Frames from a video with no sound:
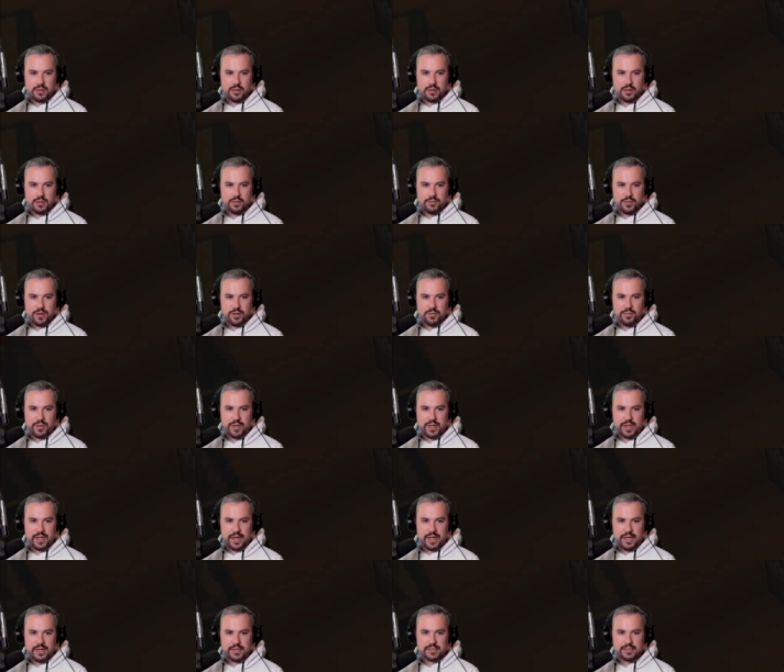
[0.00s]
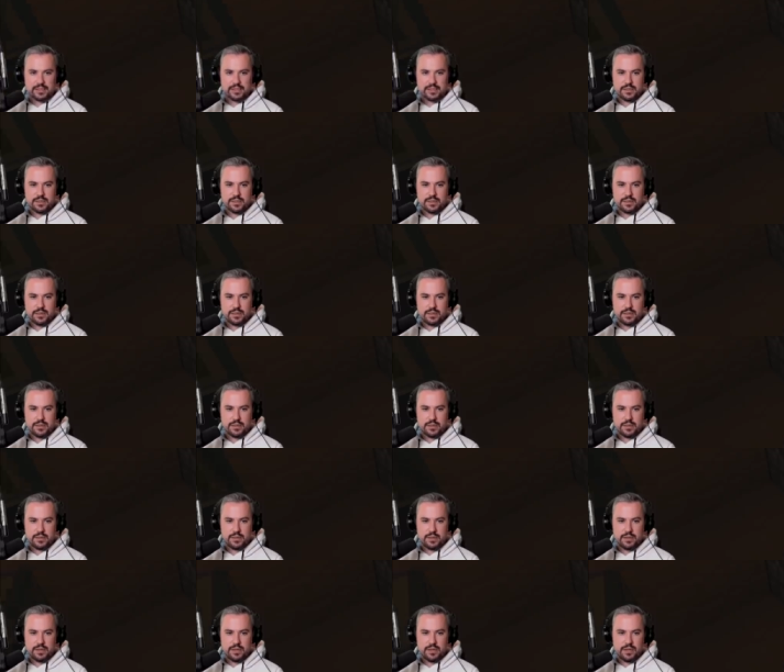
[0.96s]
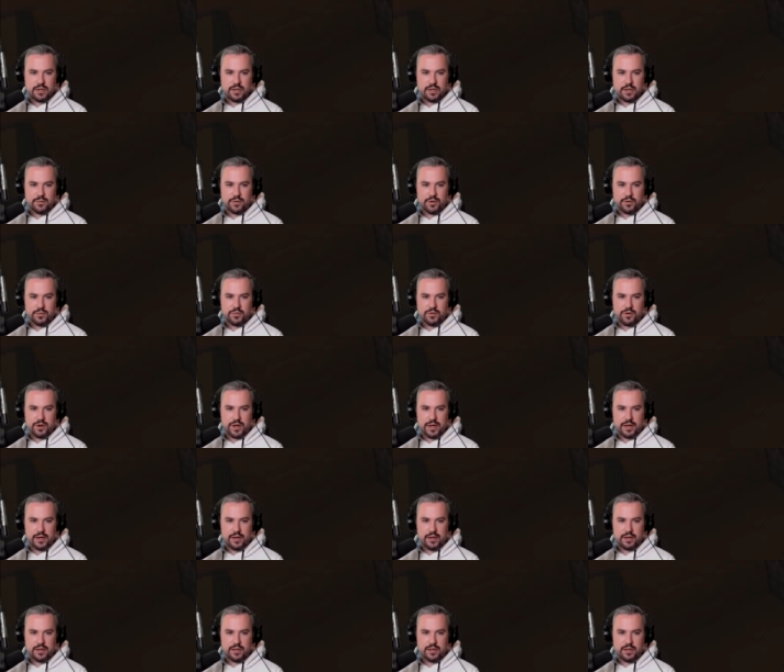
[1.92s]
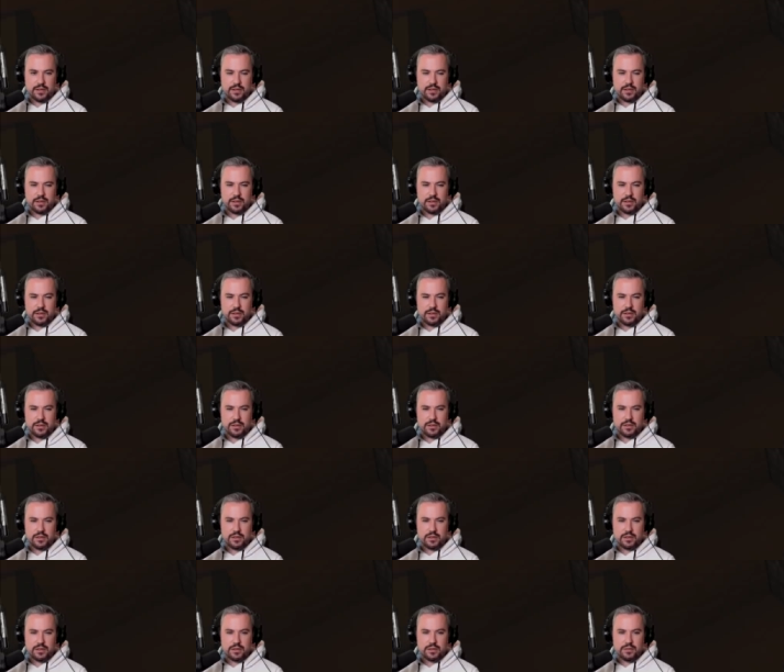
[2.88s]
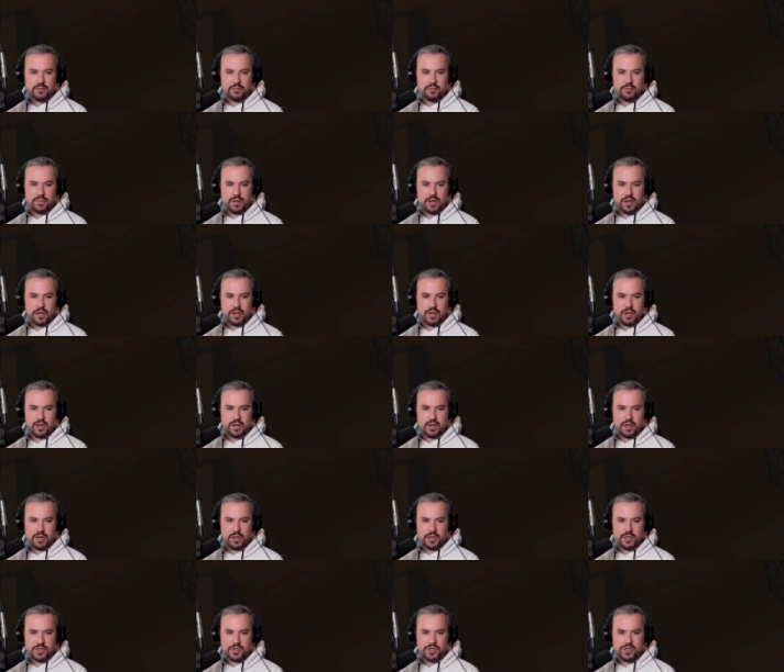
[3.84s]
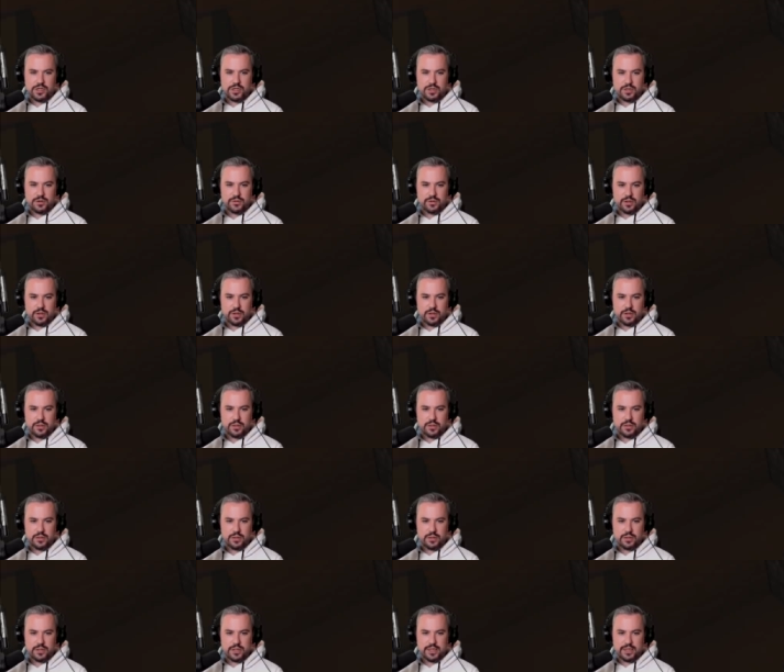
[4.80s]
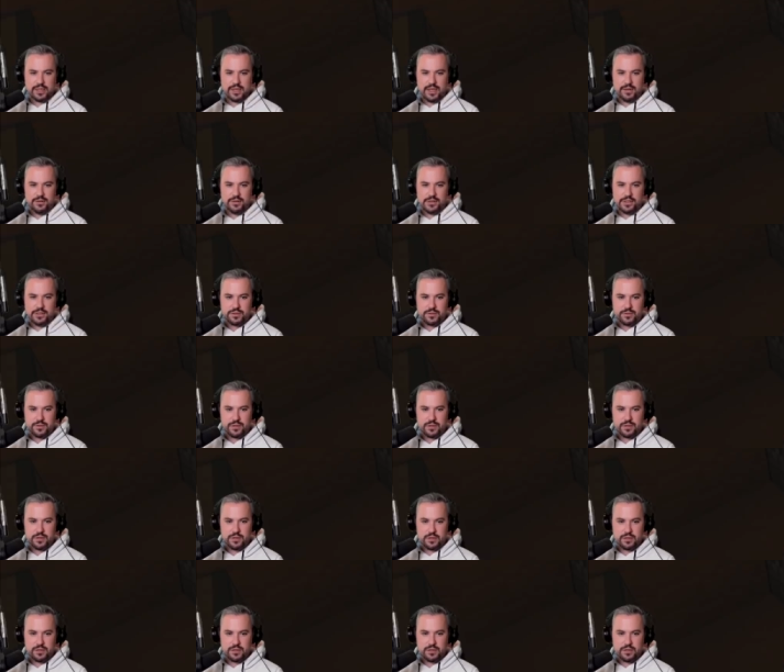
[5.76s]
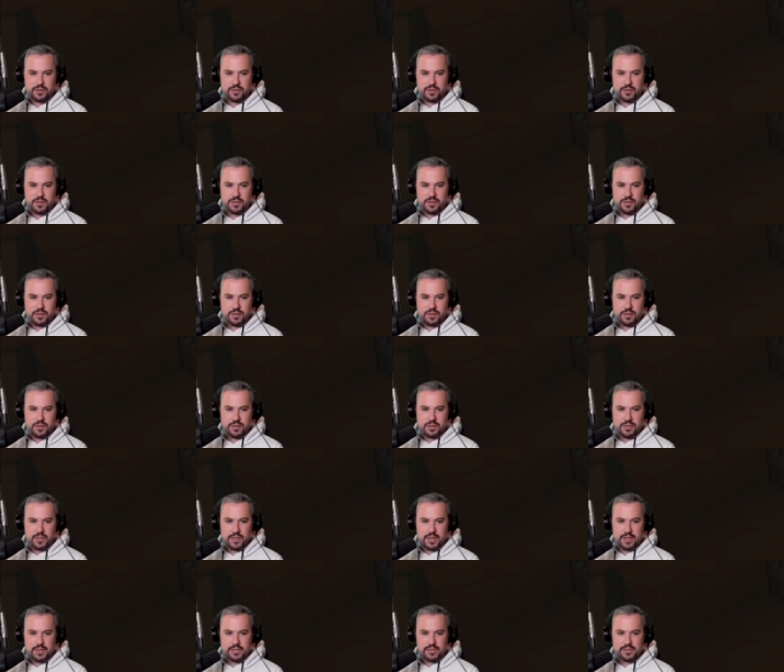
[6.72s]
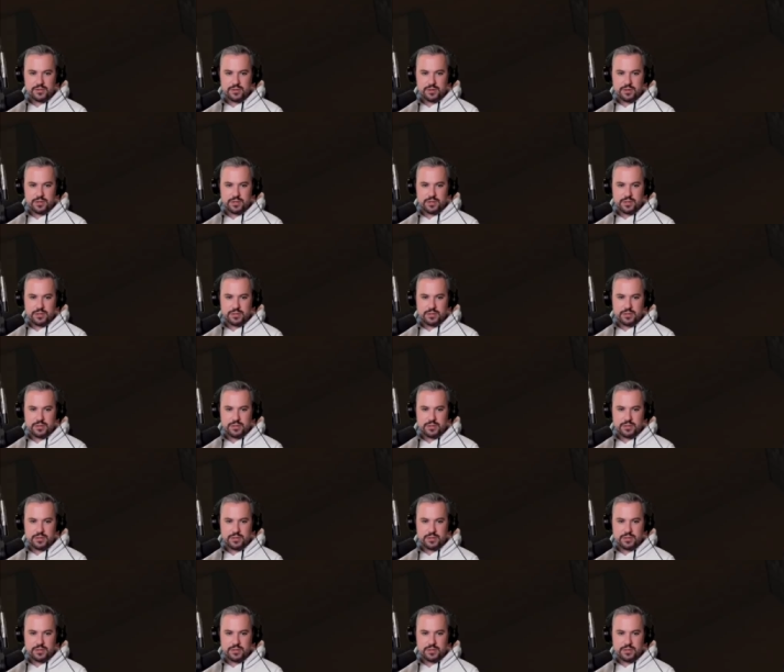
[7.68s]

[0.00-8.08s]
my pickaxe. I'm upgrading my shovel. I didn't have a shovel. Okay. And sword.